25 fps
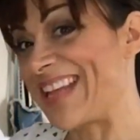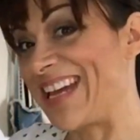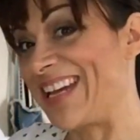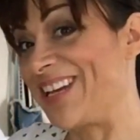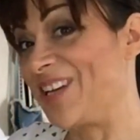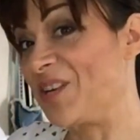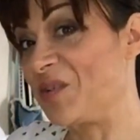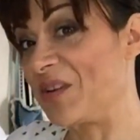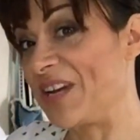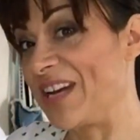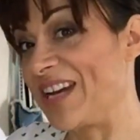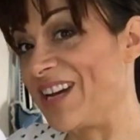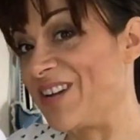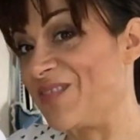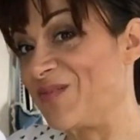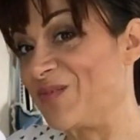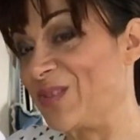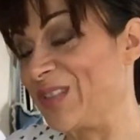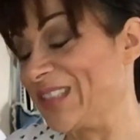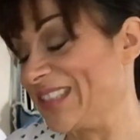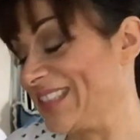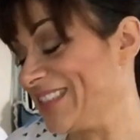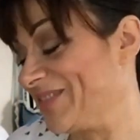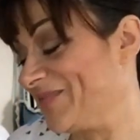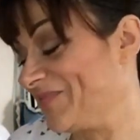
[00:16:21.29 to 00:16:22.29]
I don't have
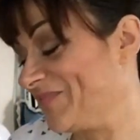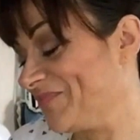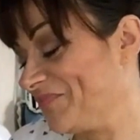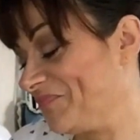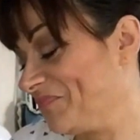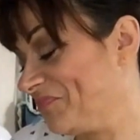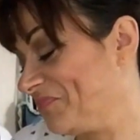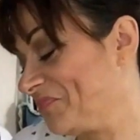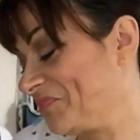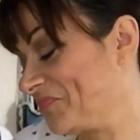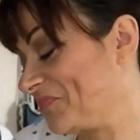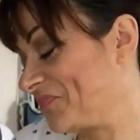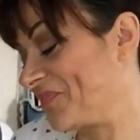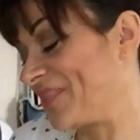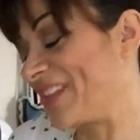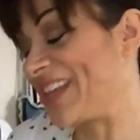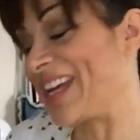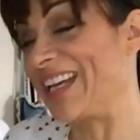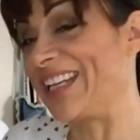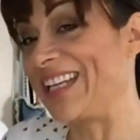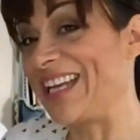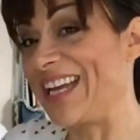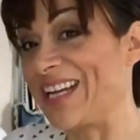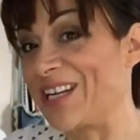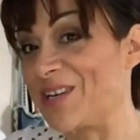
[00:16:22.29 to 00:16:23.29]
one.
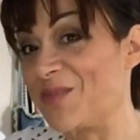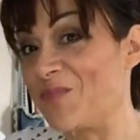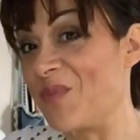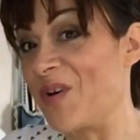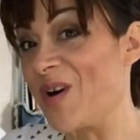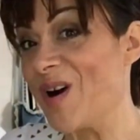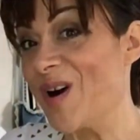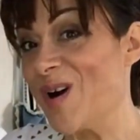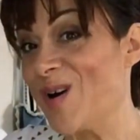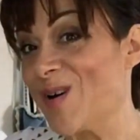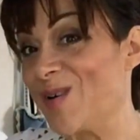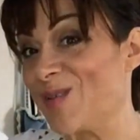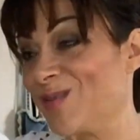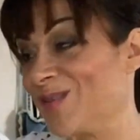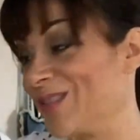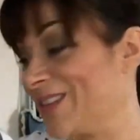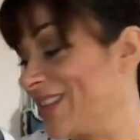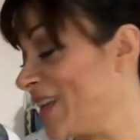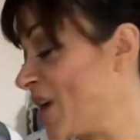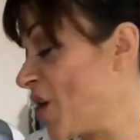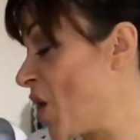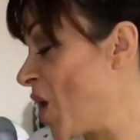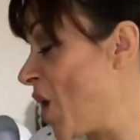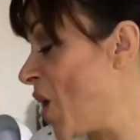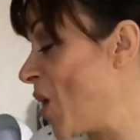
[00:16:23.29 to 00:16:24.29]
I like them all.
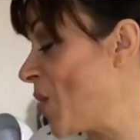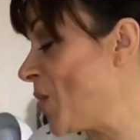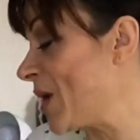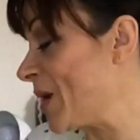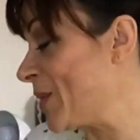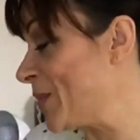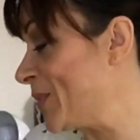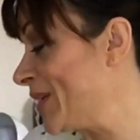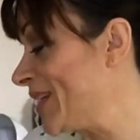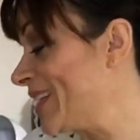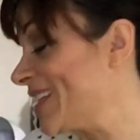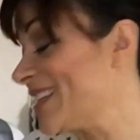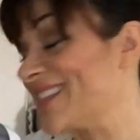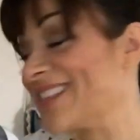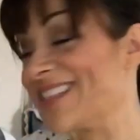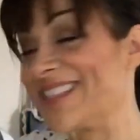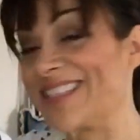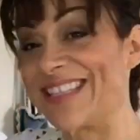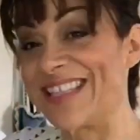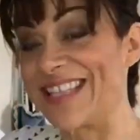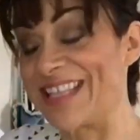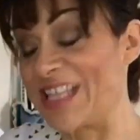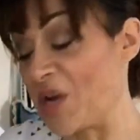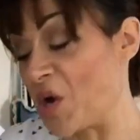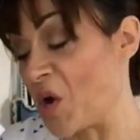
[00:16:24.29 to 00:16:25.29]
They're all my pens.
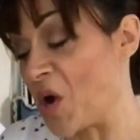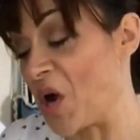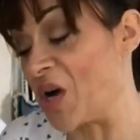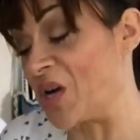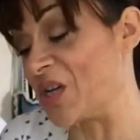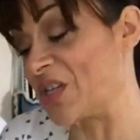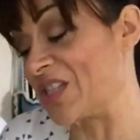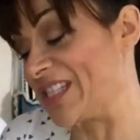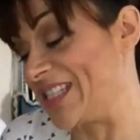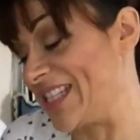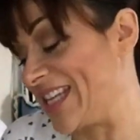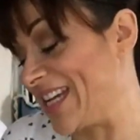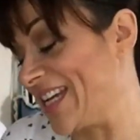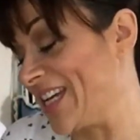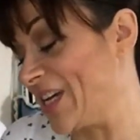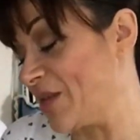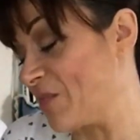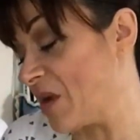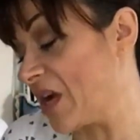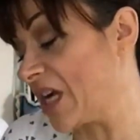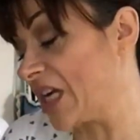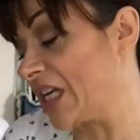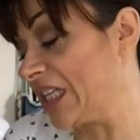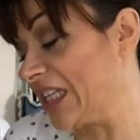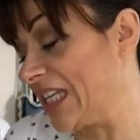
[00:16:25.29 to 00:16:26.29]
They're all staying in
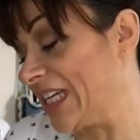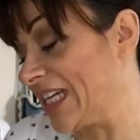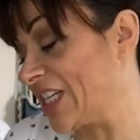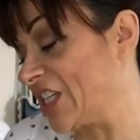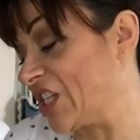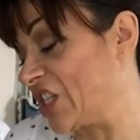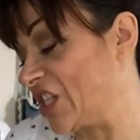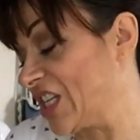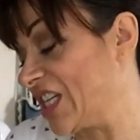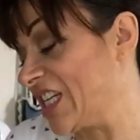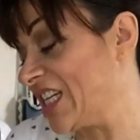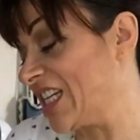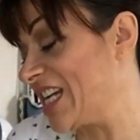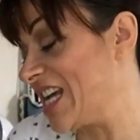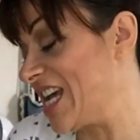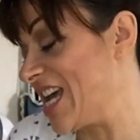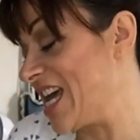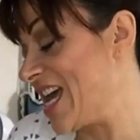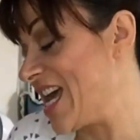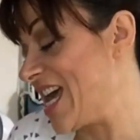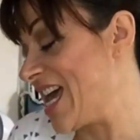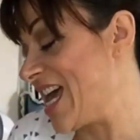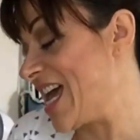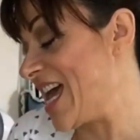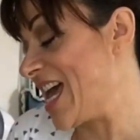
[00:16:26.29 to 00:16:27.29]
my collection.
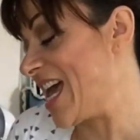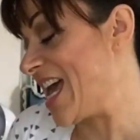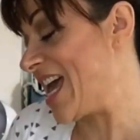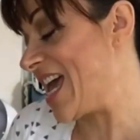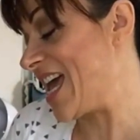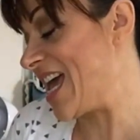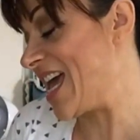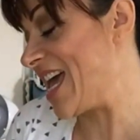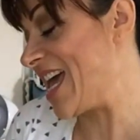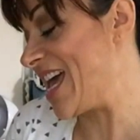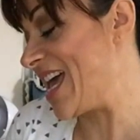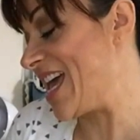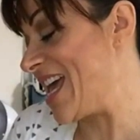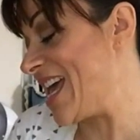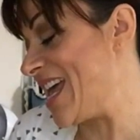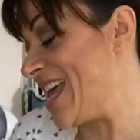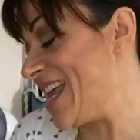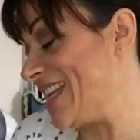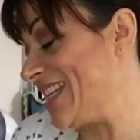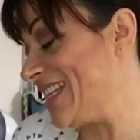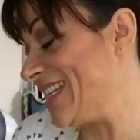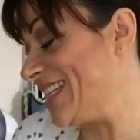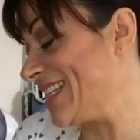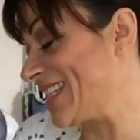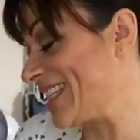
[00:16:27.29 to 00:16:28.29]

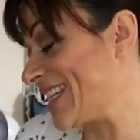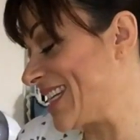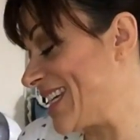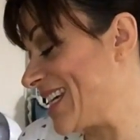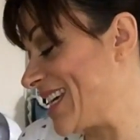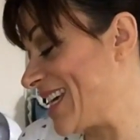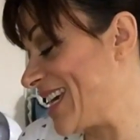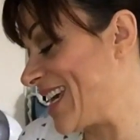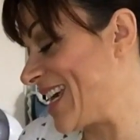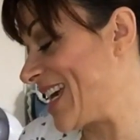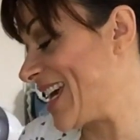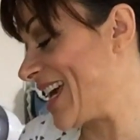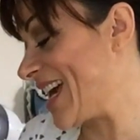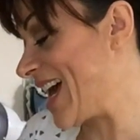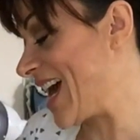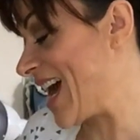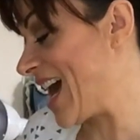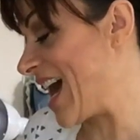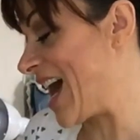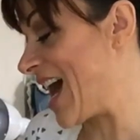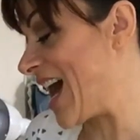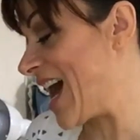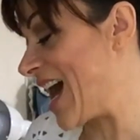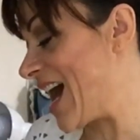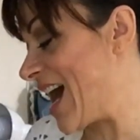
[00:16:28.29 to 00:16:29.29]
And
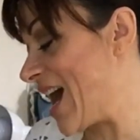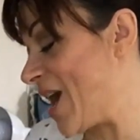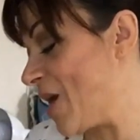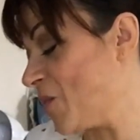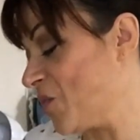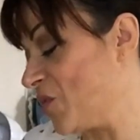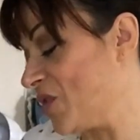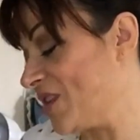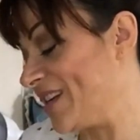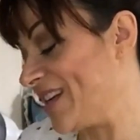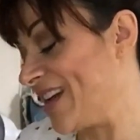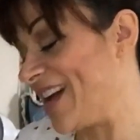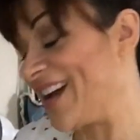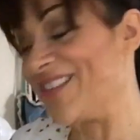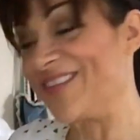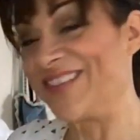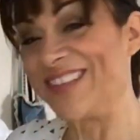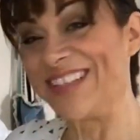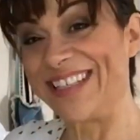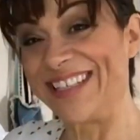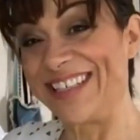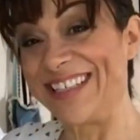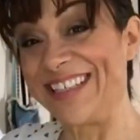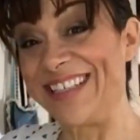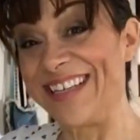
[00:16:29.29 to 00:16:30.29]
I wouldn't have
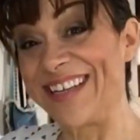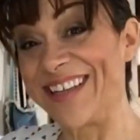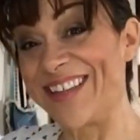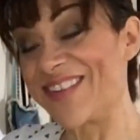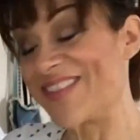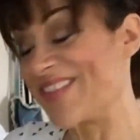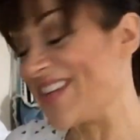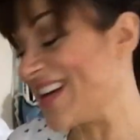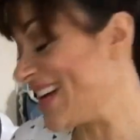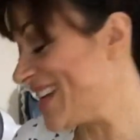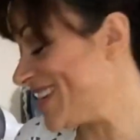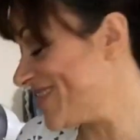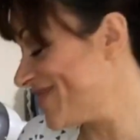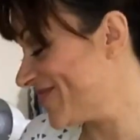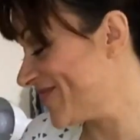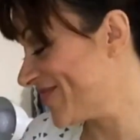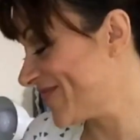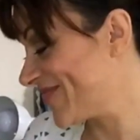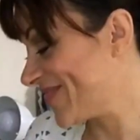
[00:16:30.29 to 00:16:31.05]
it any other way.